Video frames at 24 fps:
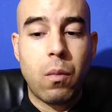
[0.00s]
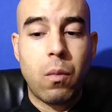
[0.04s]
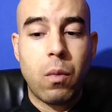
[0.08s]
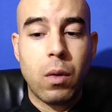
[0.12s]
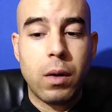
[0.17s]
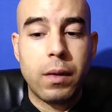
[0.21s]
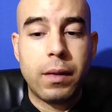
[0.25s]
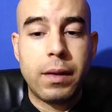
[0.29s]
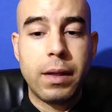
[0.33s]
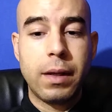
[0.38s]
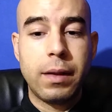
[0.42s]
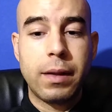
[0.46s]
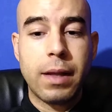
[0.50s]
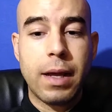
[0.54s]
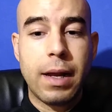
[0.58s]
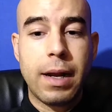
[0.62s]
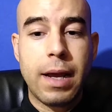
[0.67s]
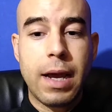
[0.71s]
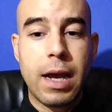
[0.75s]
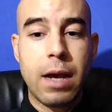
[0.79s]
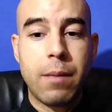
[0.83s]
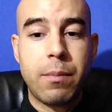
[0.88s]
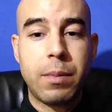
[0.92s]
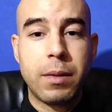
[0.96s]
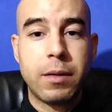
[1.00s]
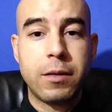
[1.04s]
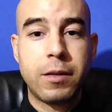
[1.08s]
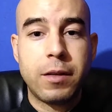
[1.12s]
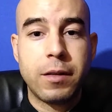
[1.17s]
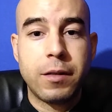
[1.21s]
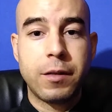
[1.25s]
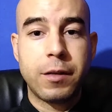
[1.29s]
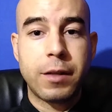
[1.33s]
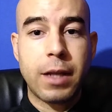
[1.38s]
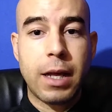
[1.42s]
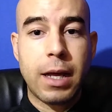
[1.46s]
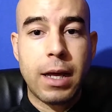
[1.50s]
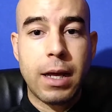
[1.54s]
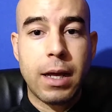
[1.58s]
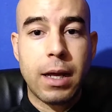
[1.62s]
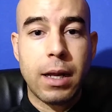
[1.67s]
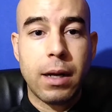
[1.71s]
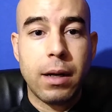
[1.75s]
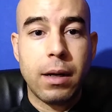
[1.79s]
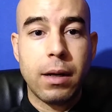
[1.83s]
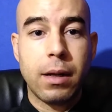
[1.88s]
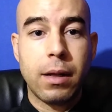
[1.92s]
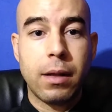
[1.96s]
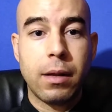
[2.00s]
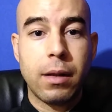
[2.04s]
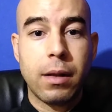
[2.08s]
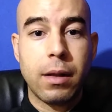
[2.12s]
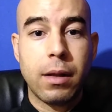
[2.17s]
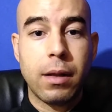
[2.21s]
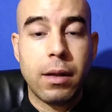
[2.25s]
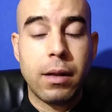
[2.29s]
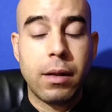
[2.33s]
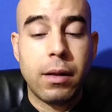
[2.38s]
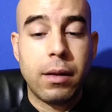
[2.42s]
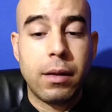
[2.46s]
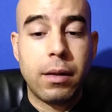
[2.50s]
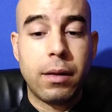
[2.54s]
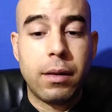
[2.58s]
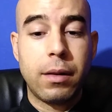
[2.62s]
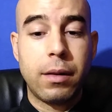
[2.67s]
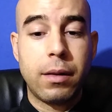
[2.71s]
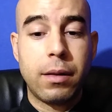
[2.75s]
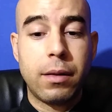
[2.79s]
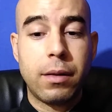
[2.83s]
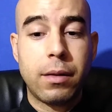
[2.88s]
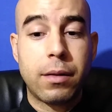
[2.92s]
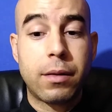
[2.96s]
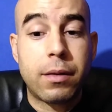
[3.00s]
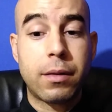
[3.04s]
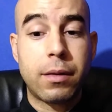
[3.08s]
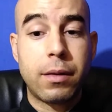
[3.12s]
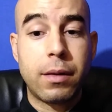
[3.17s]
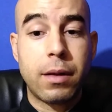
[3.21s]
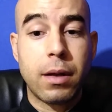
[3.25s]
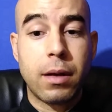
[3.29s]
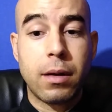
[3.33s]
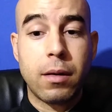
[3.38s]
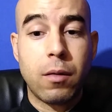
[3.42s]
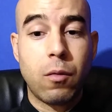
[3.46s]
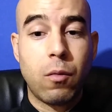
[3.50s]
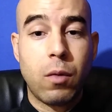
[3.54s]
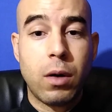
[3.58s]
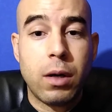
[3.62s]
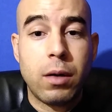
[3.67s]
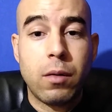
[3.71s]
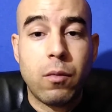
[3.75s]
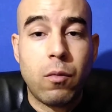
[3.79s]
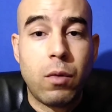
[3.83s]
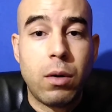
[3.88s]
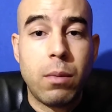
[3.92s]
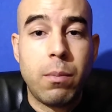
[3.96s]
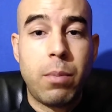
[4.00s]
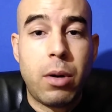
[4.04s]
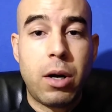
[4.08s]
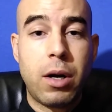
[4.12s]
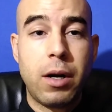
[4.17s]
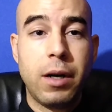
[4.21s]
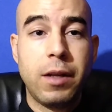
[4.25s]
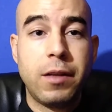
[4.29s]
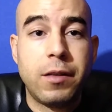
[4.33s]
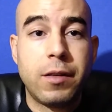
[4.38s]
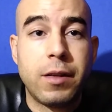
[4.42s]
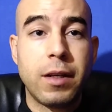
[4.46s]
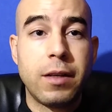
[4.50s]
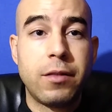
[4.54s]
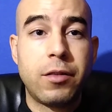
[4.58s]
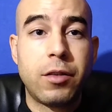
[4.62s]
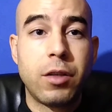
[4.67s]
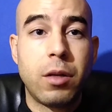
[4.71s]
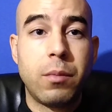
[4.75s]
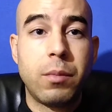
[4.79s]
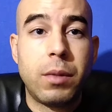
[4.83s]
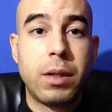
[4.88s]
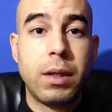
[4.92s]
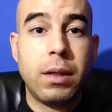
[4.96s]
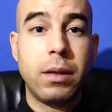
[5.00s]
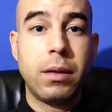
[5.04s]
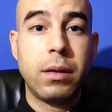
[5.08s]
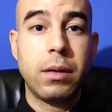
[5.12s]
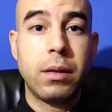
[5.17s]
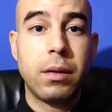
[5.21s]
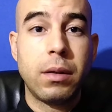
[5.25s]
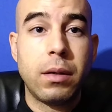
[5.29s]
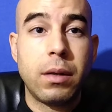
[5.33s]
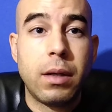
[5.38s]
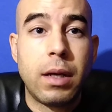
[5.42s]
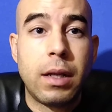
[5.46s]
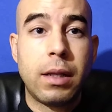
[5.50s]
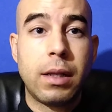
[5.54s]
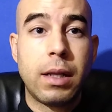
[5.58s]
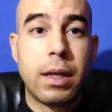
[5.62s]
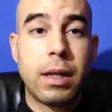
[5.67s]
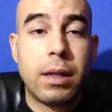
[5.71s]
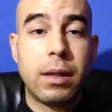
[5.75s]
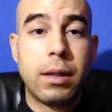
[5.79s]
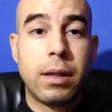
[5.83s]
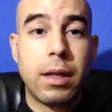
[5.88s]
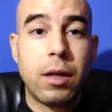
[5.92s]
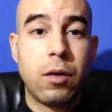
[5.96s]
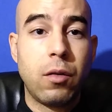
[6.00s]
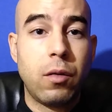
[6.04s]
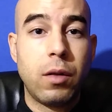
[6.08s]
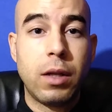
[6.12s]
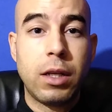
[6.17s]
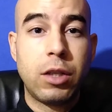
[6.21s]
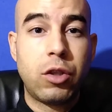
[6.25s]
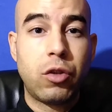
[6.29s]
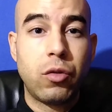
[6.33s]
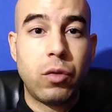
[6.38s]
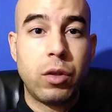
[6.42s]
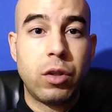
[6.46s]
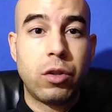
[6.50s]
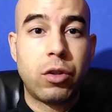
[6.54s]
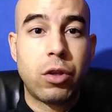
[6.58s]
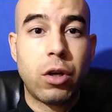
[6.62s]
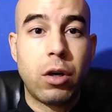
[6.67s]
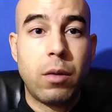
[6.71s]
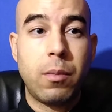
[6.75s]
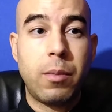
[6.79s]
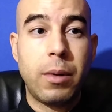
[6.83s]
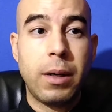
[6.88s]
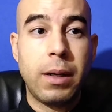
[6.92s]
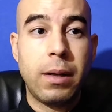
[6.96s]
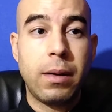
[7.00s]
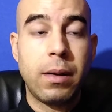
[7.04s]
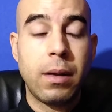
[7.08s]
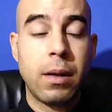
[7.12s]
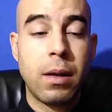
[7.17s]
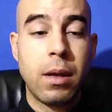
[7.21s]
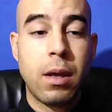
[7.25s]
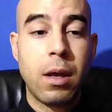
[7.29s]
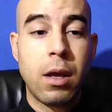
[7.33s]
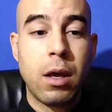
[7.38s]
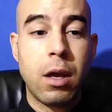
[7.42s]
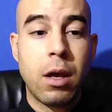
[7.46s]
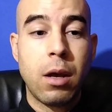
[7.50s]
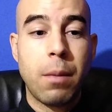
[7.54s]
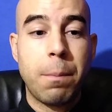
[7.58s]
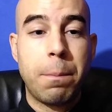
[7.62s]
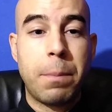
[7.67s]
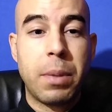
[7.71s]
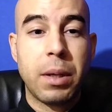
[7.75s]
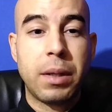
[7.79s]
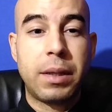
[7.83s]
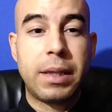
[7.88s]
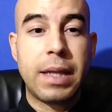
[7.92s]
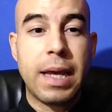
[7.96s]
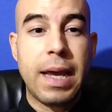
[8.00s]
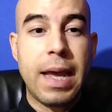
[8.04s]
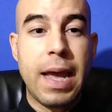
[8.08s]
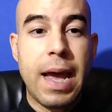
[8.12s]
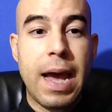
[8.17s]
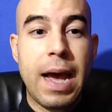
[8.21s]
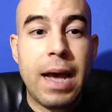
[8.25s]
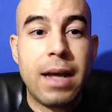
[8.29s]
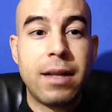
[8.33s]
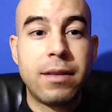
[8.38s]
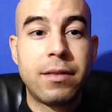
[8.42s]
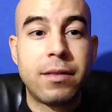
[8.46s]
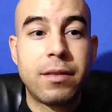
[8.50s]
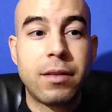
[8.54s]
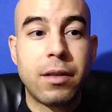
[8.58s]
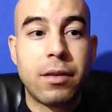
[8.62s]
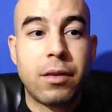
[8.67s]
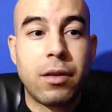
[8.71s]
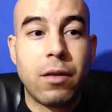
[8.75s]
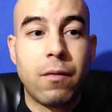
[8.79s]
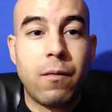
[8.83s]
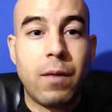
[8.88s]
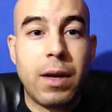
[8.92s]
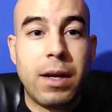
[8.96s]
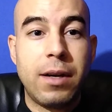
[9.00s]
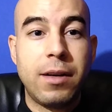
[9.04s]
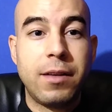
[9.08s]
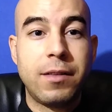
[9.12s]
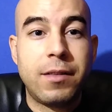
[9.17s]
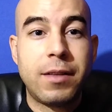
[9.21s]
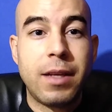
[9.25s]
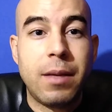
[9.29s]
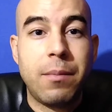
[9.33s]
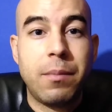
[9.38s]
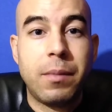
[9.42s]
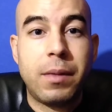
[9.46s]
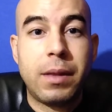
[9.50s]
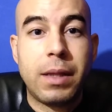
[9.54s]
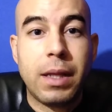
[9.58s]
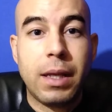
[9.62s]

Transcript: one thing that happens is that the one party says something and then they don't let you interpret, but they ask the very same